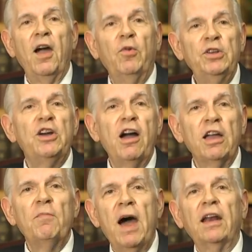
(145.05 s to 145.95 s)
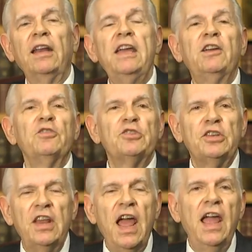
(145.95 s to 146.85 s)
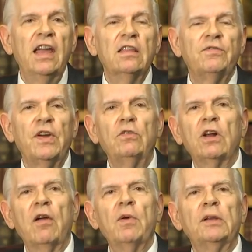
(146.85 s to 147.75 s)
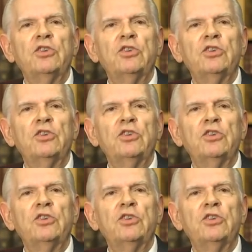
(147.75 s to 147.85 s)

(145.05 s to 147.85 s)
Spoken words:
We talk about leakers today in the federal government.